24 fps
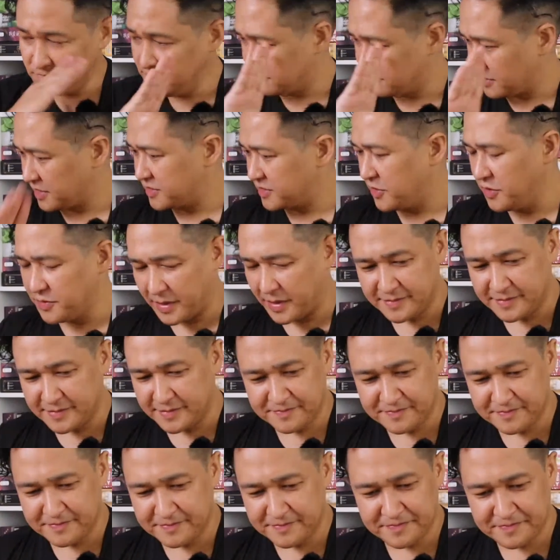Excuse me.
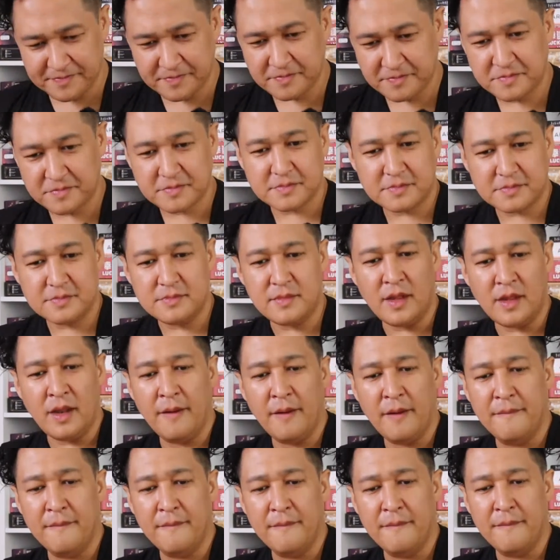
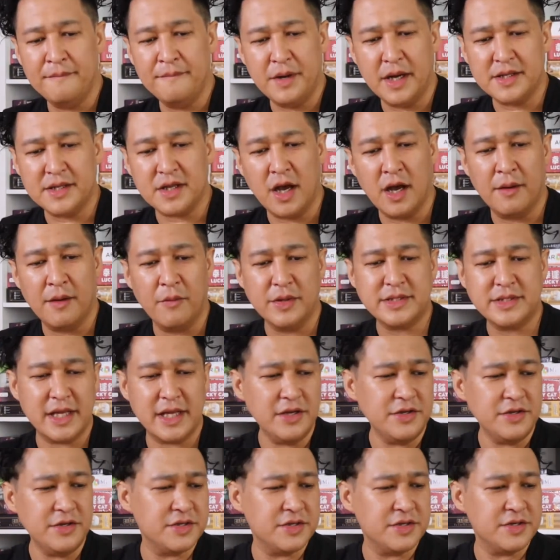But what's
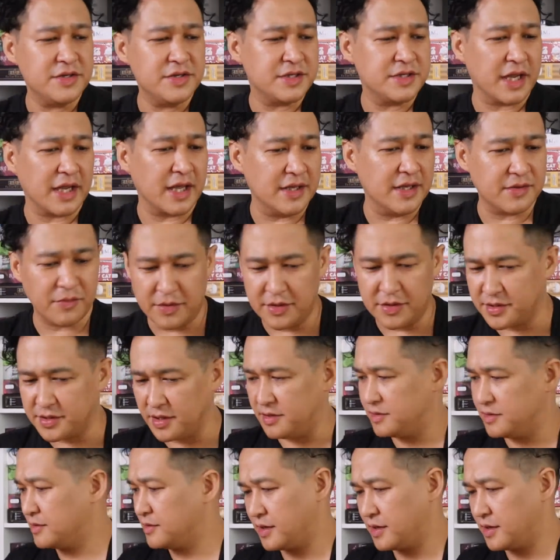interesting is, and
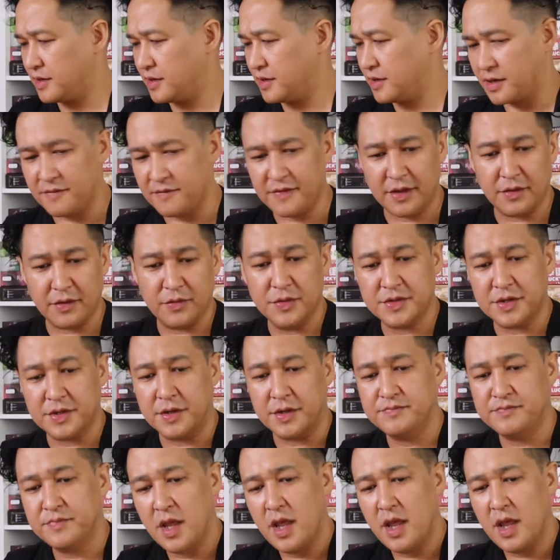I could find the rules
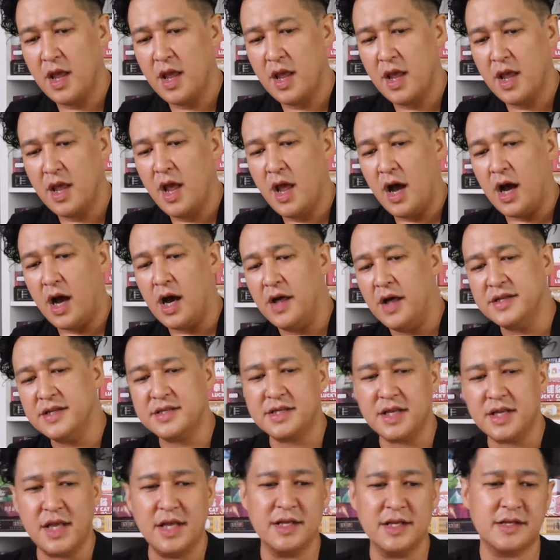here.
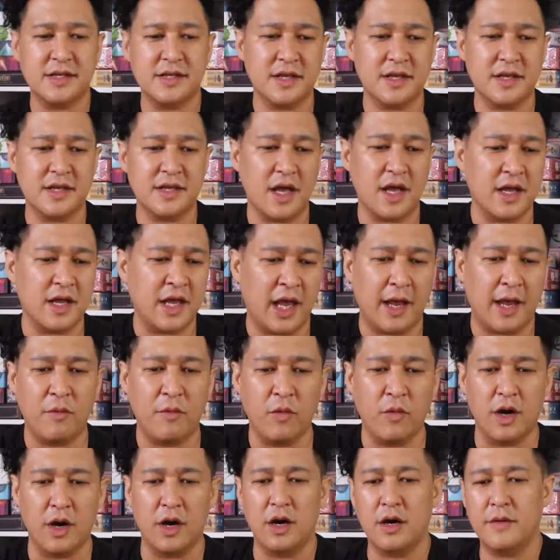This is a game
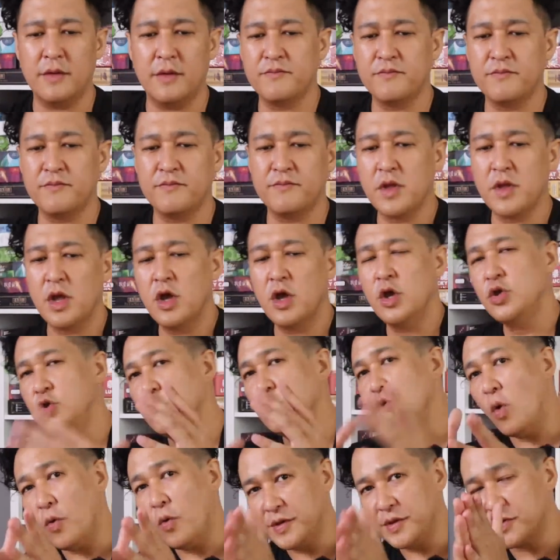where
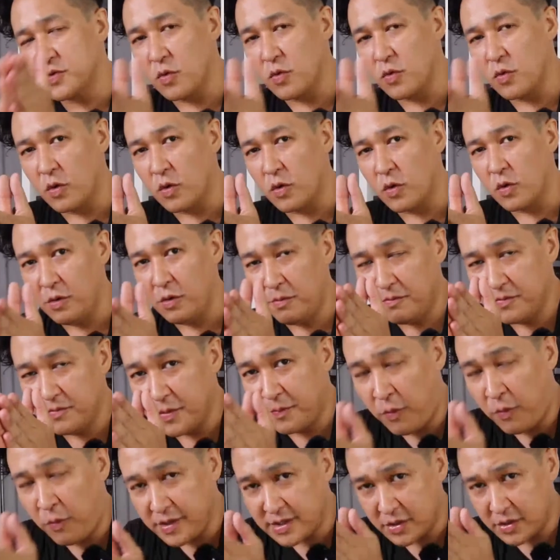you only score the
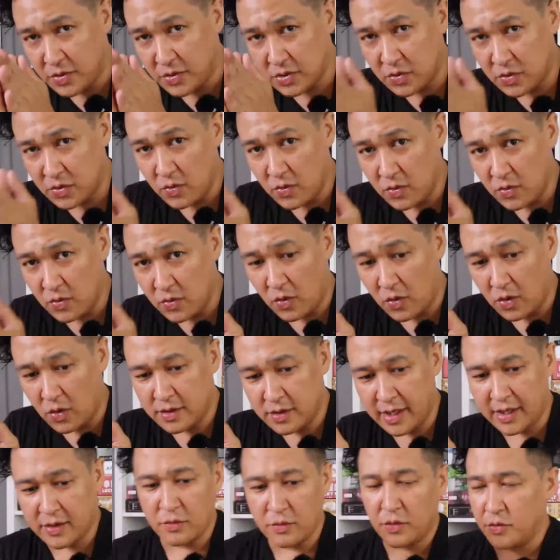points that you score.
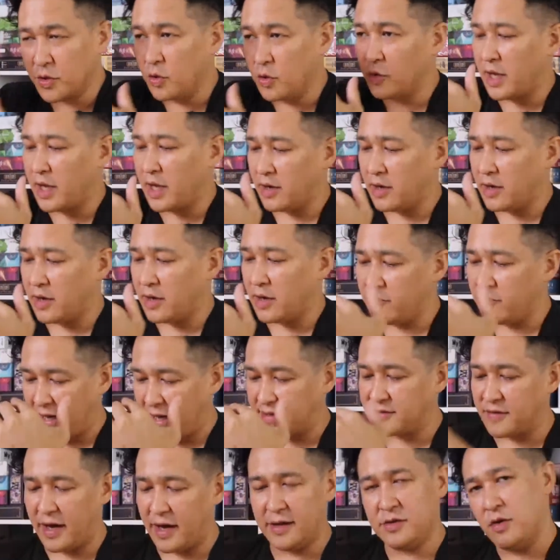Like you'll get
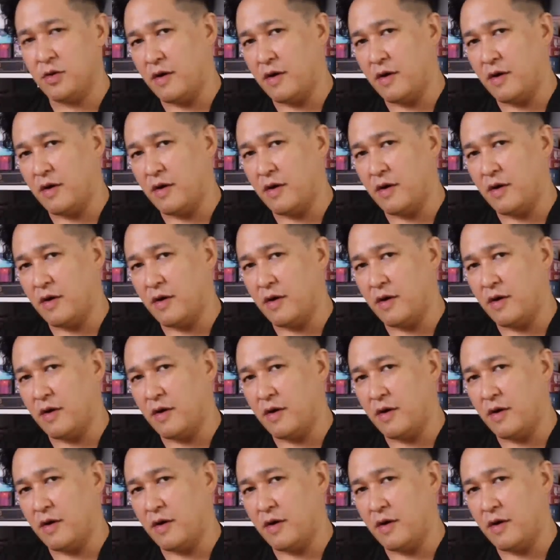ranked, right?